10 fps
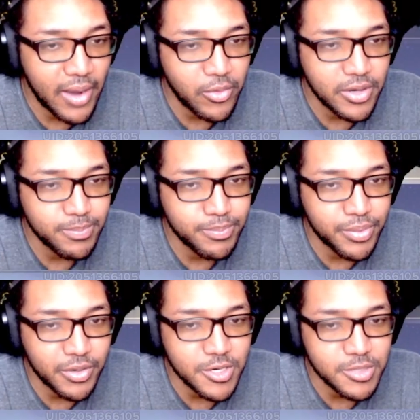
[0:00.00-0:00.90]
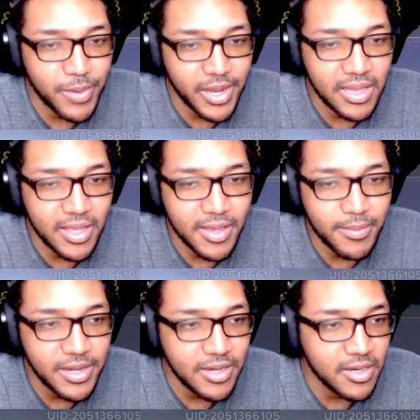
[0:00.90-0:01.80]
want to progress my claim.
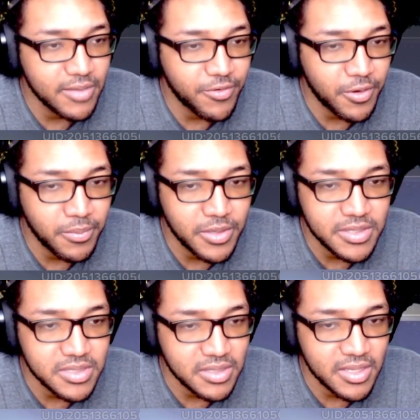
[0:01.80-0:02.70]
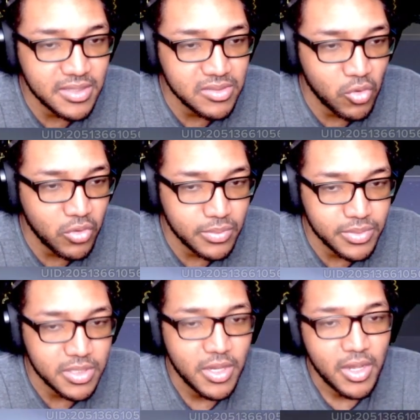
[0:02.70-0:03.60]
I need to farm this and get these
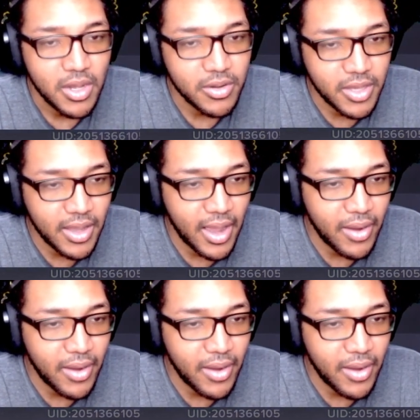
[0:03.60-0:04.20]
orbs. Okay, I